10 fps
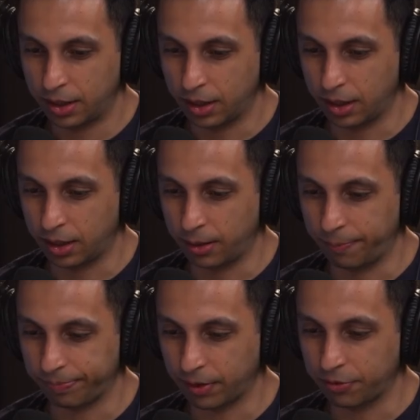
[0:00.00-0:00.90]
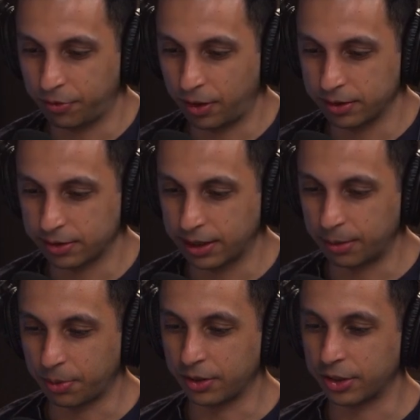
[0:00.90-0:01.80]
fall
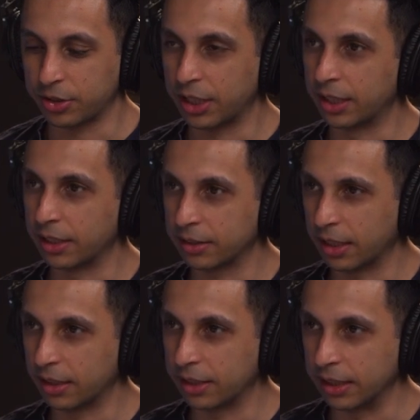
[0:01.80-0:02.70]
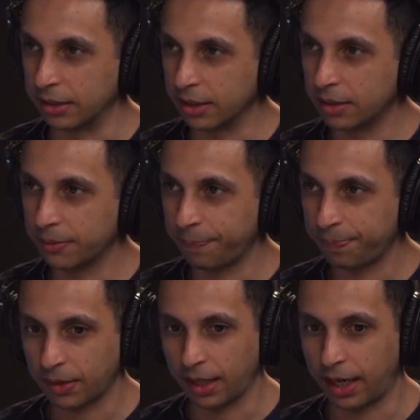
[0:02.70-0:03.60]
asleep on a chair that's kind of tilted,
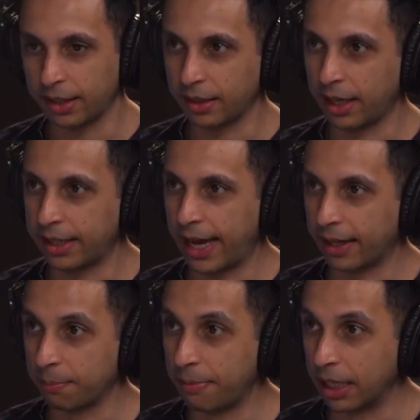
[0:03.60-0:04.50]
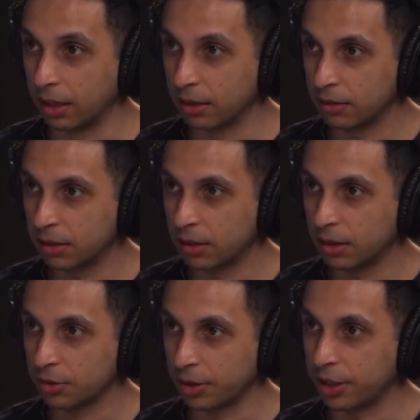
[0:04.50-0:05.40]
and that had a bell.
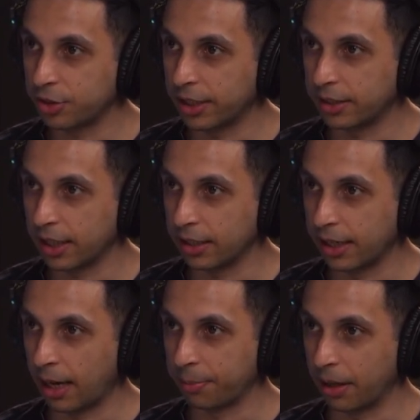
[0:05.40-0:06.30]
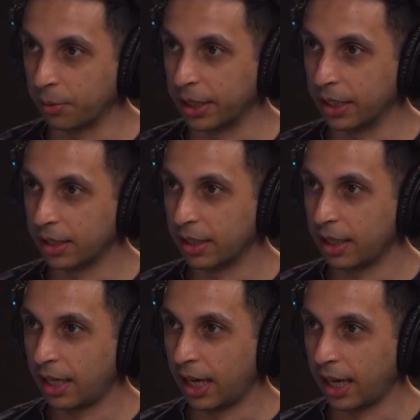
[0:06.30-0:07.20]
Okay. So they try to take a nap that way.
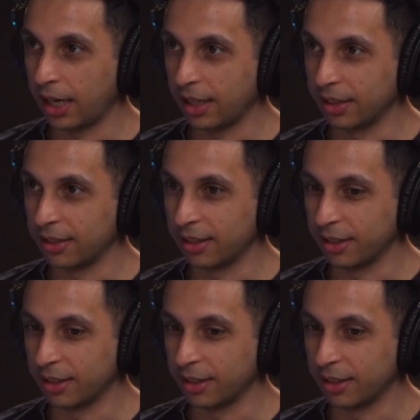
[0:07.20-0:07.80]
Yeah. And